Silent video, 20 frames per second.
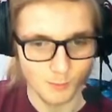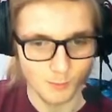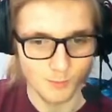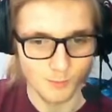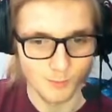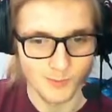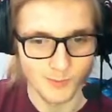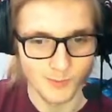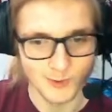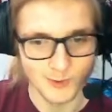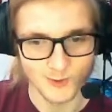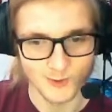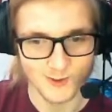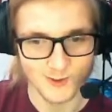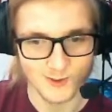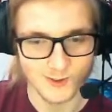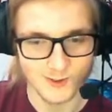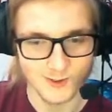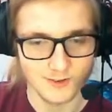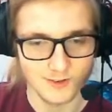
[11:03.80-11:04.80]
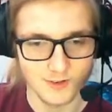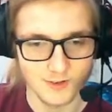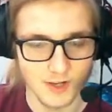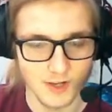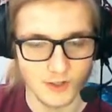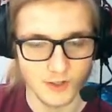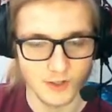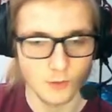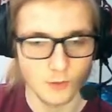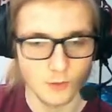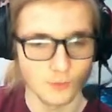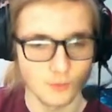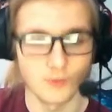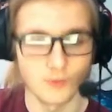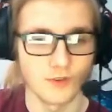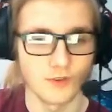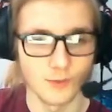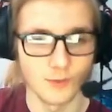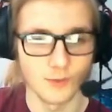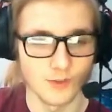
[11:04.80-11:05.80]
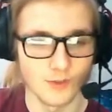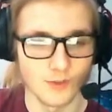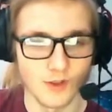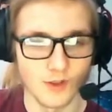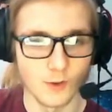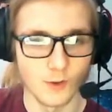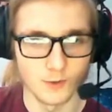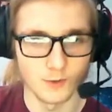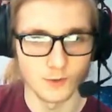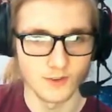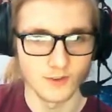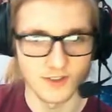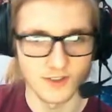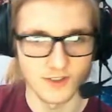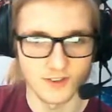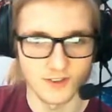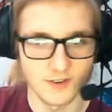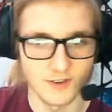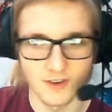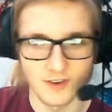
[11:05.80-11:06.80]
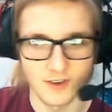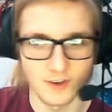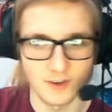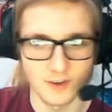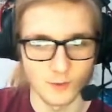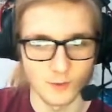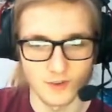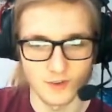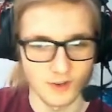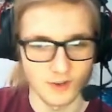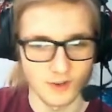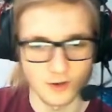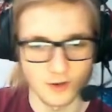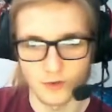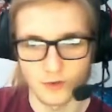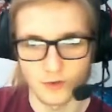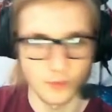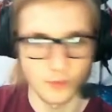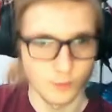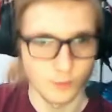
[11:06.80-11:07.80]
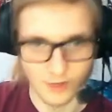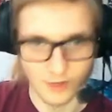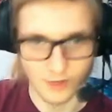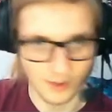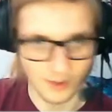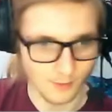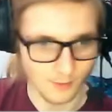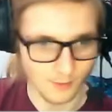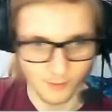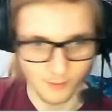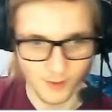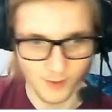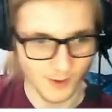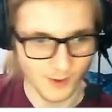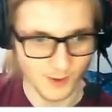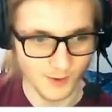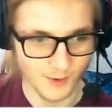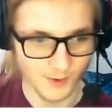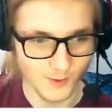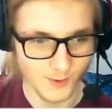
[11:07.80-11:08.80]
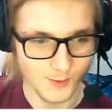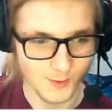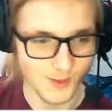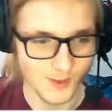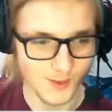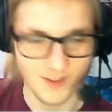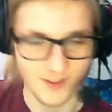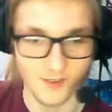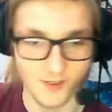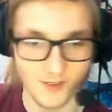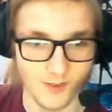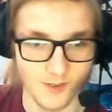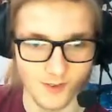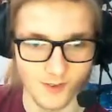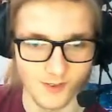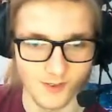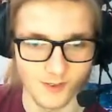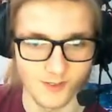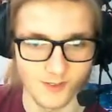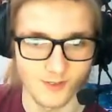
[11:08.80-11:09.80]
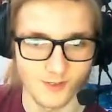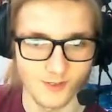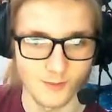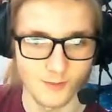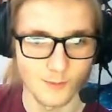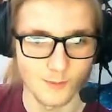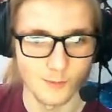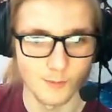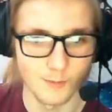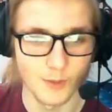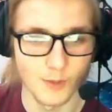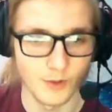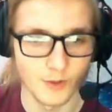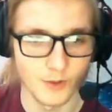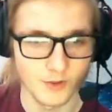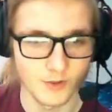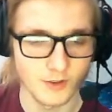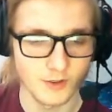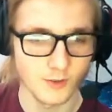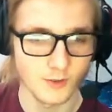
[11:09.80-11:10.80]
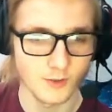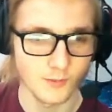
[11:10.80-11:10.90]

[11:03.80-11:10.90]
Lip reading: But I don't agree with the whole suggestion that he was like grooming Maya or whatever. But